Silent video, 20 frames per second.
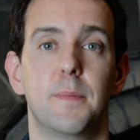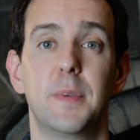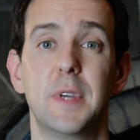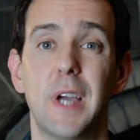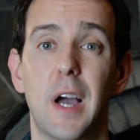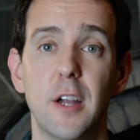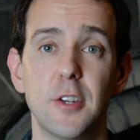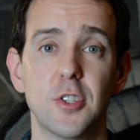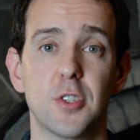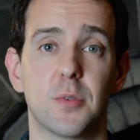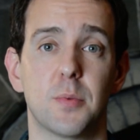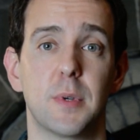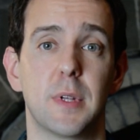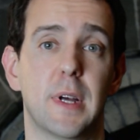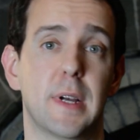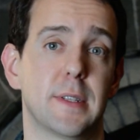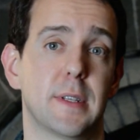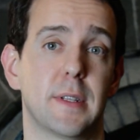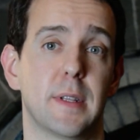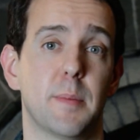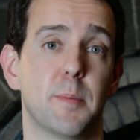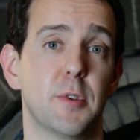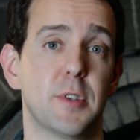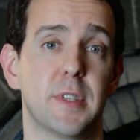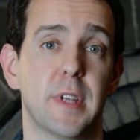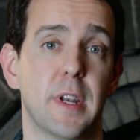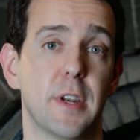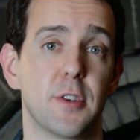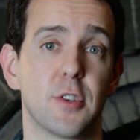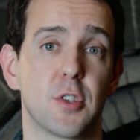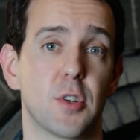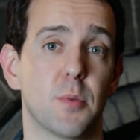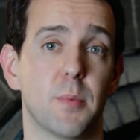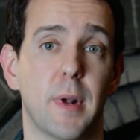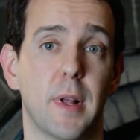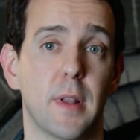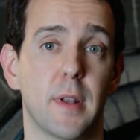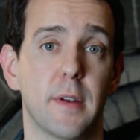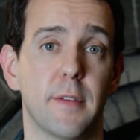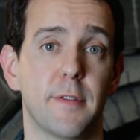Beyond just realizing that percentages are
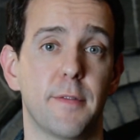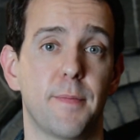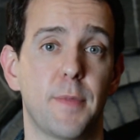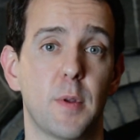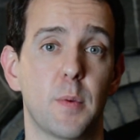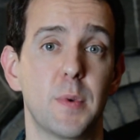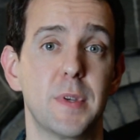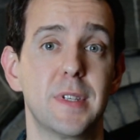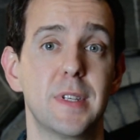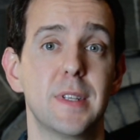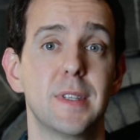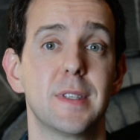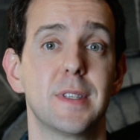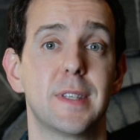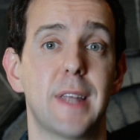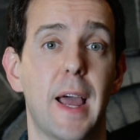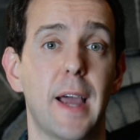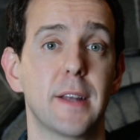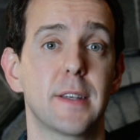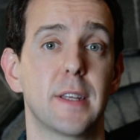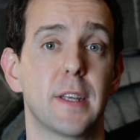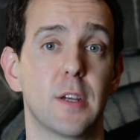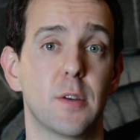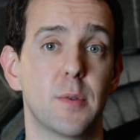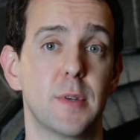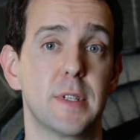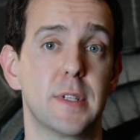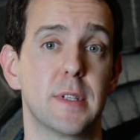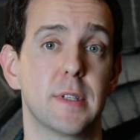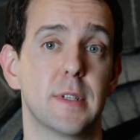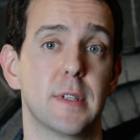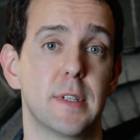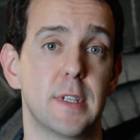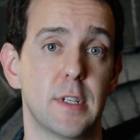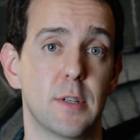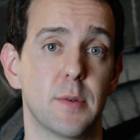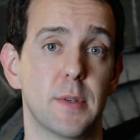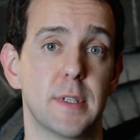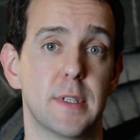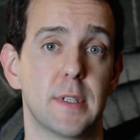relative, we see stacked increases and
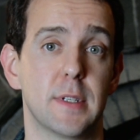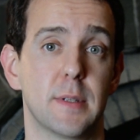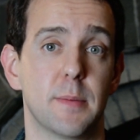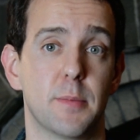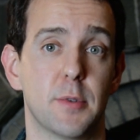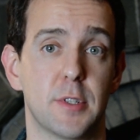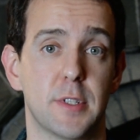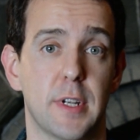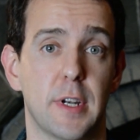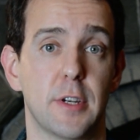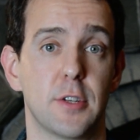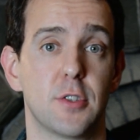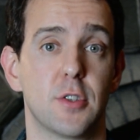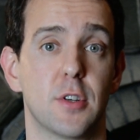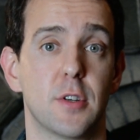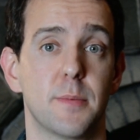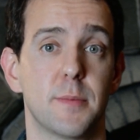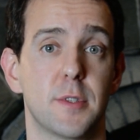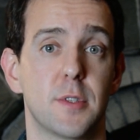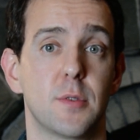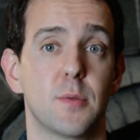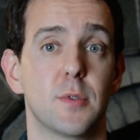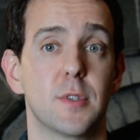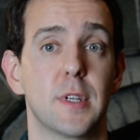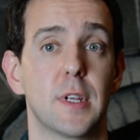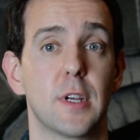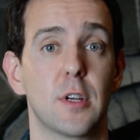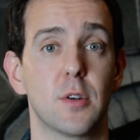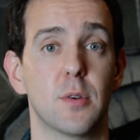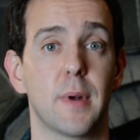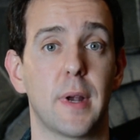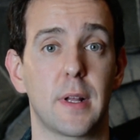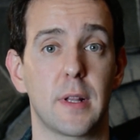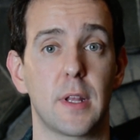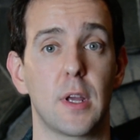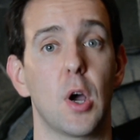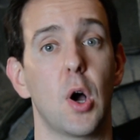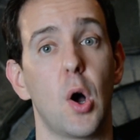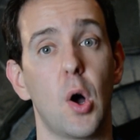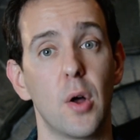decreases in percentage terms used
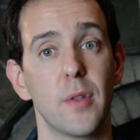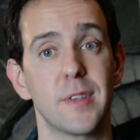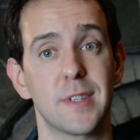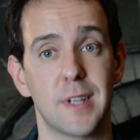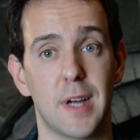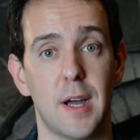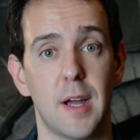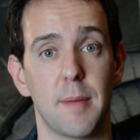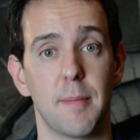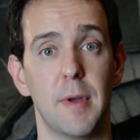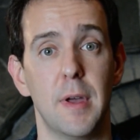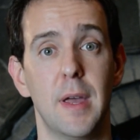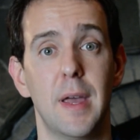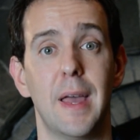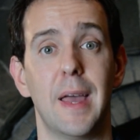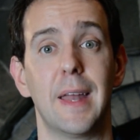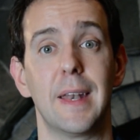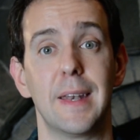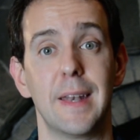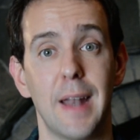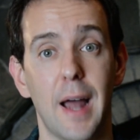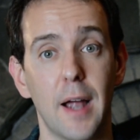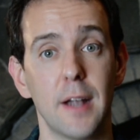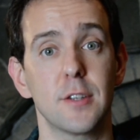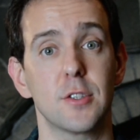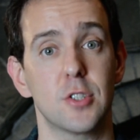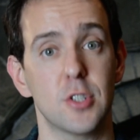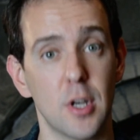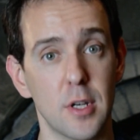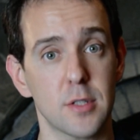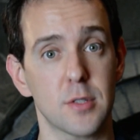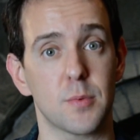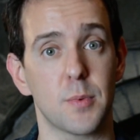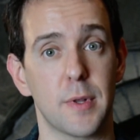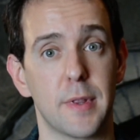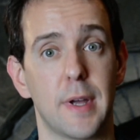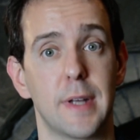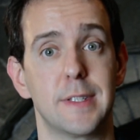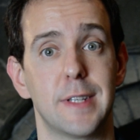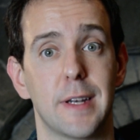incorrectly all the time, and not just
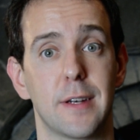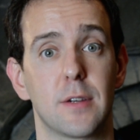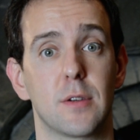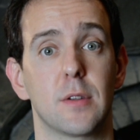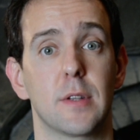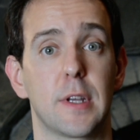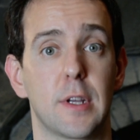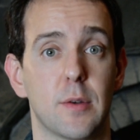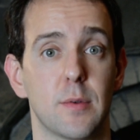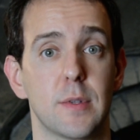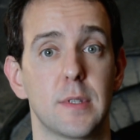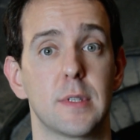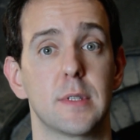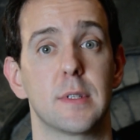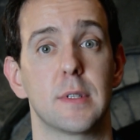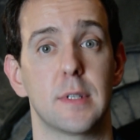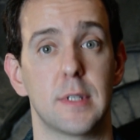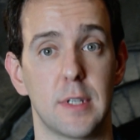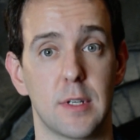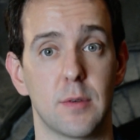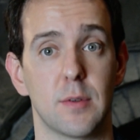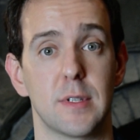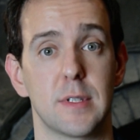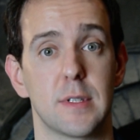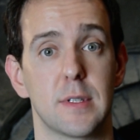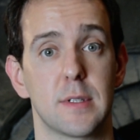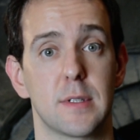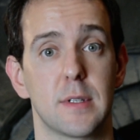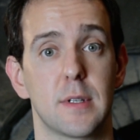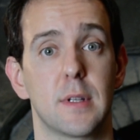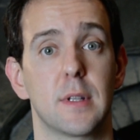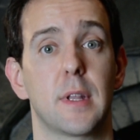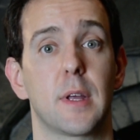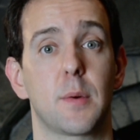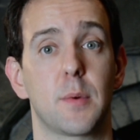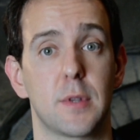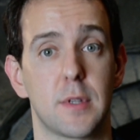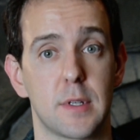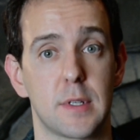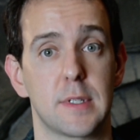with identical increases and decreases, like
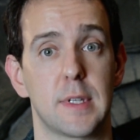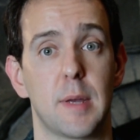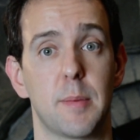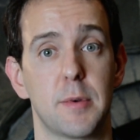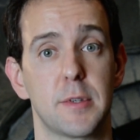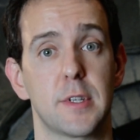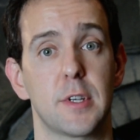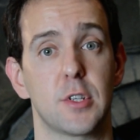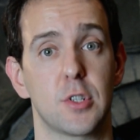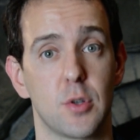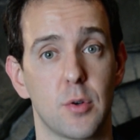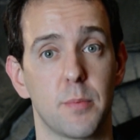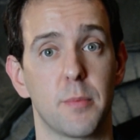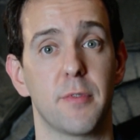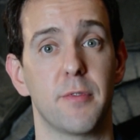with the examples I showed